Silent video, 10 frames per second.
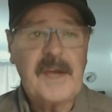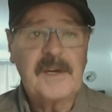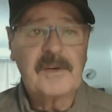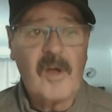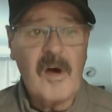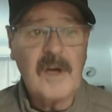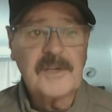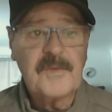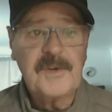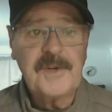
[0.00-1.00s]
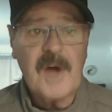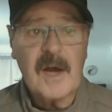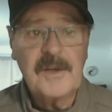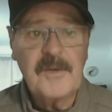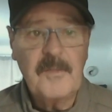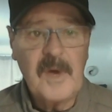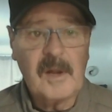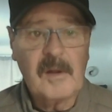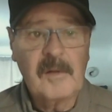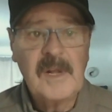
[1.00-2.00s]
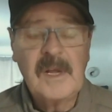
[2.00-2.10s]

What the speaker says: launch with a dock in the middle.